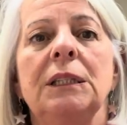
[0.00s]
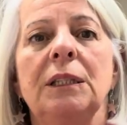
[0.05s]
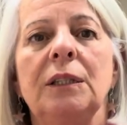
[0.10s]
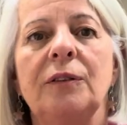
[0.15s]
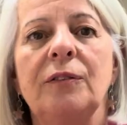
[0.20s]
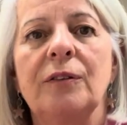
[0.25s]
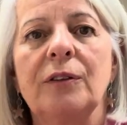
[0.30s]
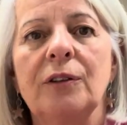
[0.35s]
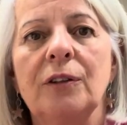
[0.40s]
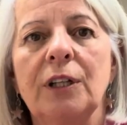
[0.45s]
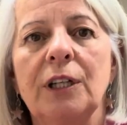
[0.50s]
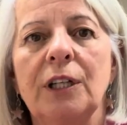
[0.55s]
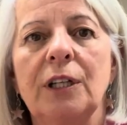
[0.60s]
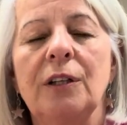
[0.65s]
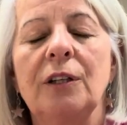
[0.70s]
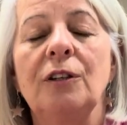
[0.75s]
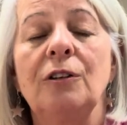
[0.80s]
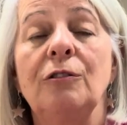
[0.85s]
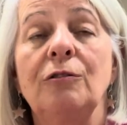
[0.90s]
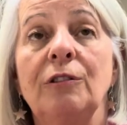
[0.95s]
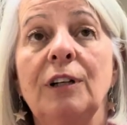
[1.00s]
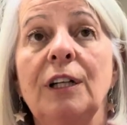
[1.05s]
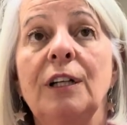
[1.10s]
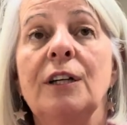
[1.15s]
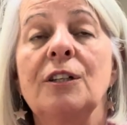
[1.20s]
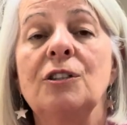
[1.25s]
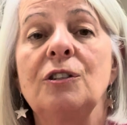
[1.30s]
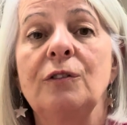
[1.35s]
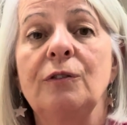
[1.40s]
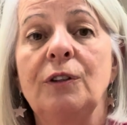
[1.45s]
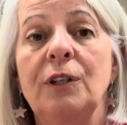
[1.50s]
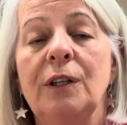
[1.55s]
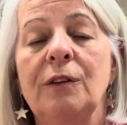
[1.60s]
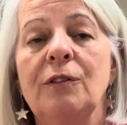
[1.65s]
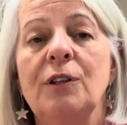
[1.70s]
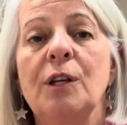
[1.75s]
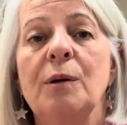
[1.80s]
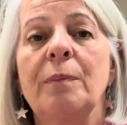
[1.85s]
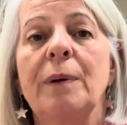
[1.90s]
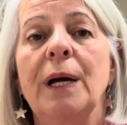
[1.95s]
So you're like, you realize you've
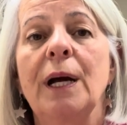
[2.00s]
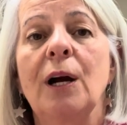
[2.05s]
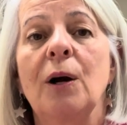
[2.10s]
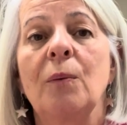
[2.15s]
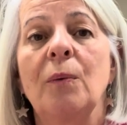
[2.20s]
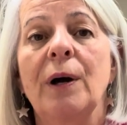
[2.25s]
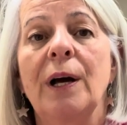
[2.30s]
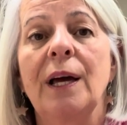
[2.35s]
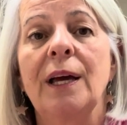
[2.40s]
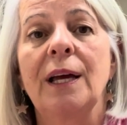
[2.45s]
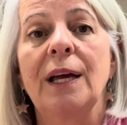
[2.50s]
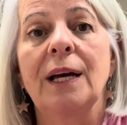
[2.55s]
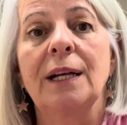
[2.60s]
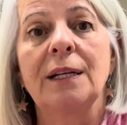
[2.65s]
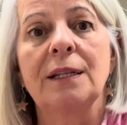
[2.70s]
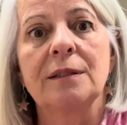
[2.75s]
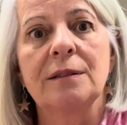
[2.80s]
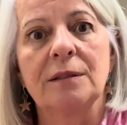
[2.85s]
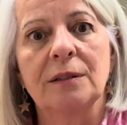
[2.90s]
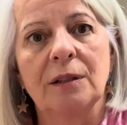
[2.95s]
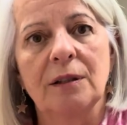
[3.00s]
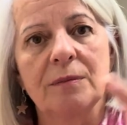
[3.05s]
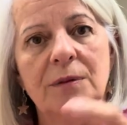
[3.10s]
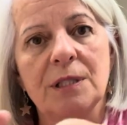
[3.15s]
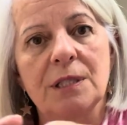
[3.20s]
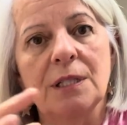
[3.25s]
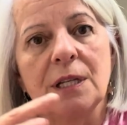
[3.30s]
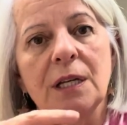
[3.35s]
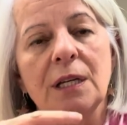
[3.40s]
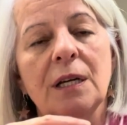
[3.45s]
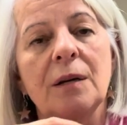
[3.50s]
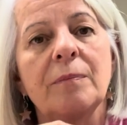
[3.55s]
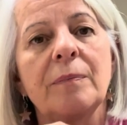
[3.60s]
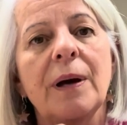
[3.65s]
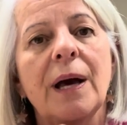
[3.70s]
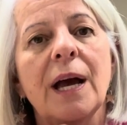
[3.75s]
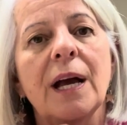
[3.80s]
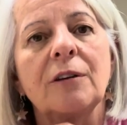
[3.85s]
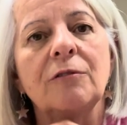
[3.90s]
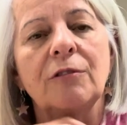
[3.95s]
given your power away and it's time to take it
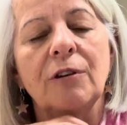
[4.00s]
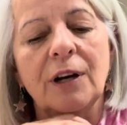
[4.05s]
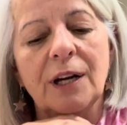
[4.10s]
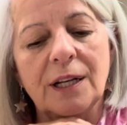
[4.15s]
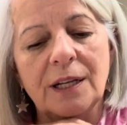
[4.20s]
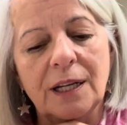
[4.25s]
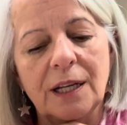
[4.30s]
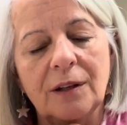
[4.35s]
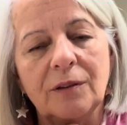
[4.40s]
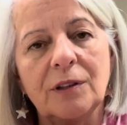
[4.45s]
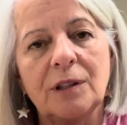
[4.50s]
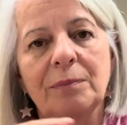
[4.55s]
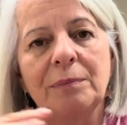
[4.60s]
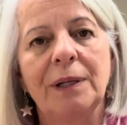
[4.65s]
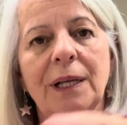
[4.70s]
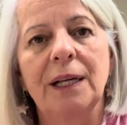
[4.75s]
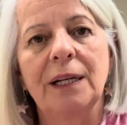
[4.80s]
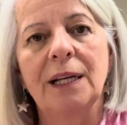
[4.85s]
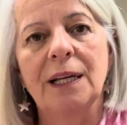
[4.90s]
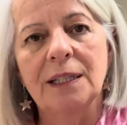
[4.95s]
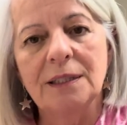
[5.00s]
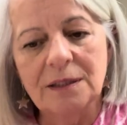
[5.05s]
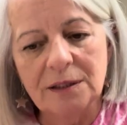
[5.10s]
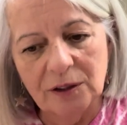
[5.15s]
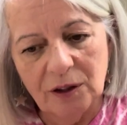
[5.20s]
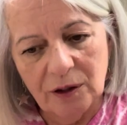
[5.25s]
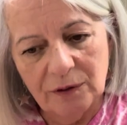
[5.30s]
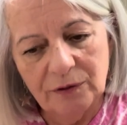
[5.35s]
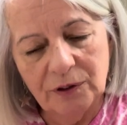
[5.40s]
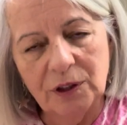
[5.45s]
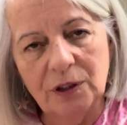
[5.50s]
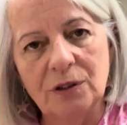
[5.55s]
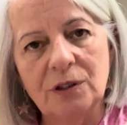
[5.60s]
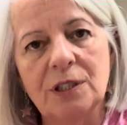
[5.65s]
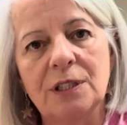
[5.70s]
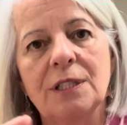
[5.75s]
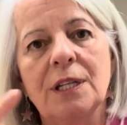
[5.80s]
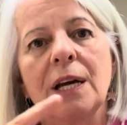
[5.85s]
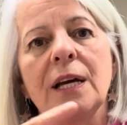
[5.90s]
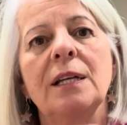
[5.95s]
back. Right now on the planet, it's time for you to
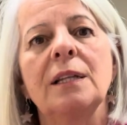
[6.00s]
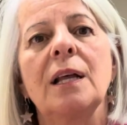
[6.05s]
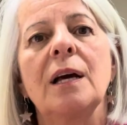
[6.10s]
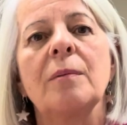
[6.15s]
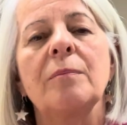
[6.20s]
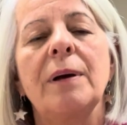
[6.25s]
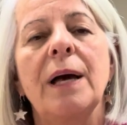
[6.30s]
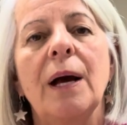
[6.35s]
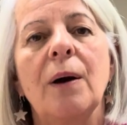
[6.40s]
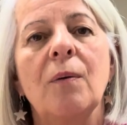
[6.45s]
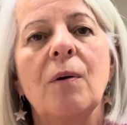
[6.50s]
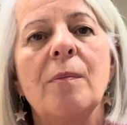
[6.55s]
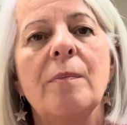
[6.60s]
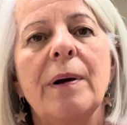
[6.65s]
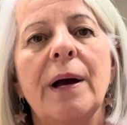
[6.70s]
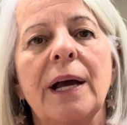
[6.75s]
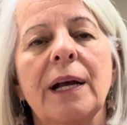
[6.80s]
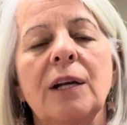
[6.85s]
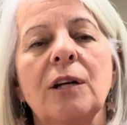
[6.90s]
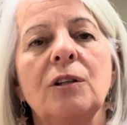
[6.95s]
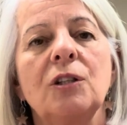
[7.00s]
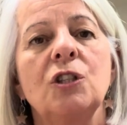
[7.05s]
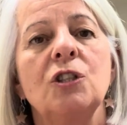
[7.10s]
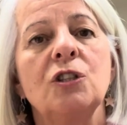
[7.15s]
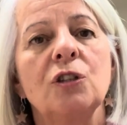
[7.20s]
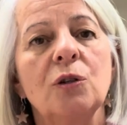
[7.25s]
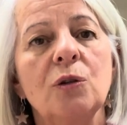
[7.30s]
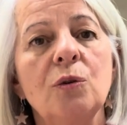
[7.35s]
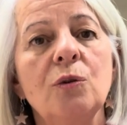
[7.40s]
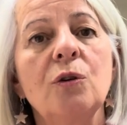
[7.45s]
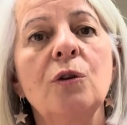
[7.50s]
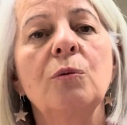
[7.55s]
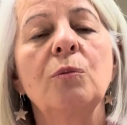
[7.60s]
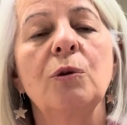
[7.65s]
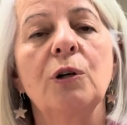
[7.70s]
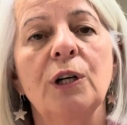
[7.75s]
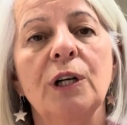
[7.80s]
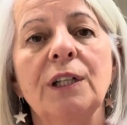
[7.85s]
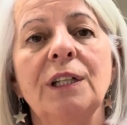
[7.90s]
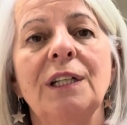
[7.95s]
take that power back and do the
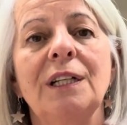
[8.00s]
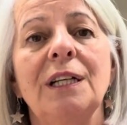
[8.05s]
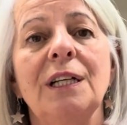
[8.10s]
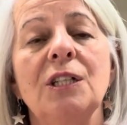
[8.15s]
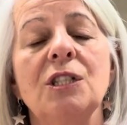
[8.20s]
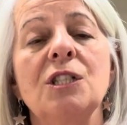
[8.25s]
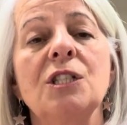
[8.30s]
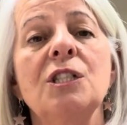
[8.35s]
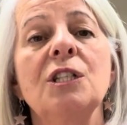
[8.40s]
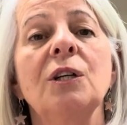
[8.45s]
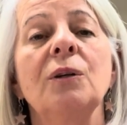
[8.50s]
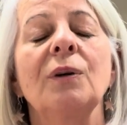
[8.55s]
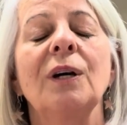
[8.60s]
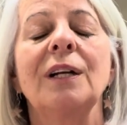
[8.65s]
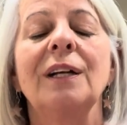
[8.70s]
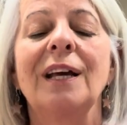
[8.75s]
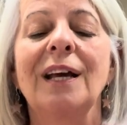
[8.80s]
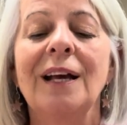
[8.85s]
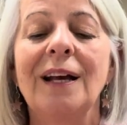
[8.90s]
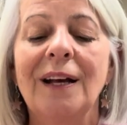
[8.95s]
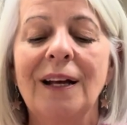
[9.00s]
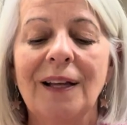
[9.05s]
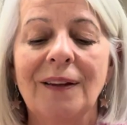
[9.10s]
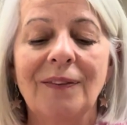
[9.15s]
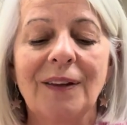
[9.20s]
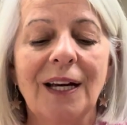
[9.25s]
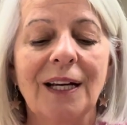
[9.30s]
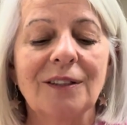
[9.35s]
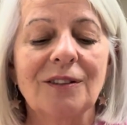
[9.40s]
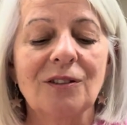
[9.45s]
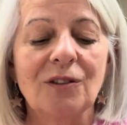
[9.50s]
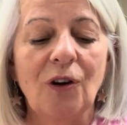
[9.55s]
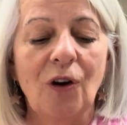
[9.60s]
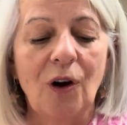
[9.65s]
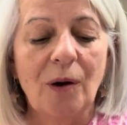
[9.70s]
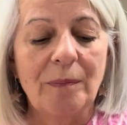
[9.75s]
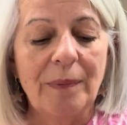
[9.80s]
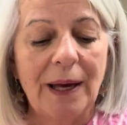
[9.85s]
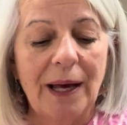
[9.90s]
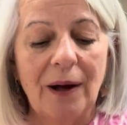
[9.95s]
work you need to do. And that's not
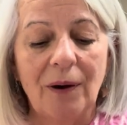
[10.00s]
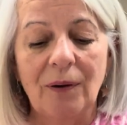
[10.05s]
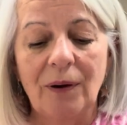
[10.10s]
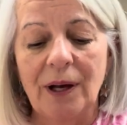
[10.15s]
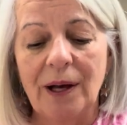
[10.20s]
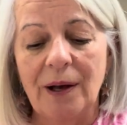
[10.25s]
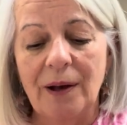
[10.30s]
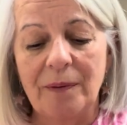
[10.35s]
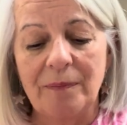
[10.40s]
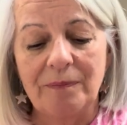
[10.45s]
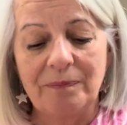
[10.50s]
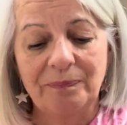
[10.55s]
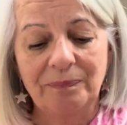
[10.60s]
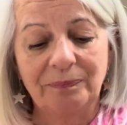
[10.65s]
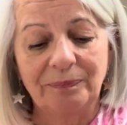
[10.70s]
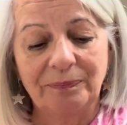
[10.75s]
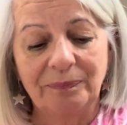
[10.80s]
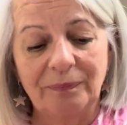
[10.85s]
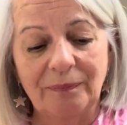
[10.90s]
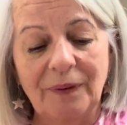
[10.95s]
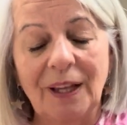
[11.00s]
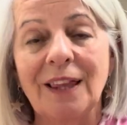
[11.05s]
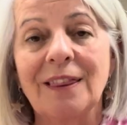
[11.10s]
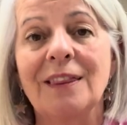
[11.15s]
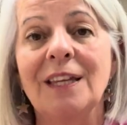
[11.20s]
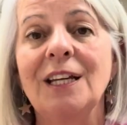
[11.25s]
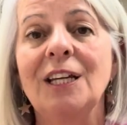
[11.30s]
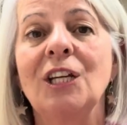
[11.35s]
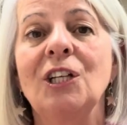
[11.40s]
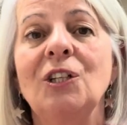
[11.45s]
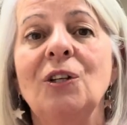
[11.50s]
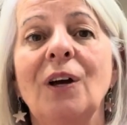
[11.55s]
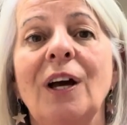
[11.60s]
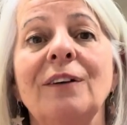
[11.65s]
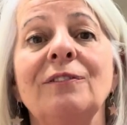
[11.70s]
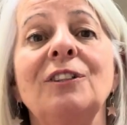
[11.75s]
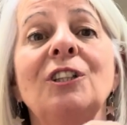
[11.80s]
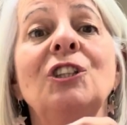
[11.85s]
about thinking you have to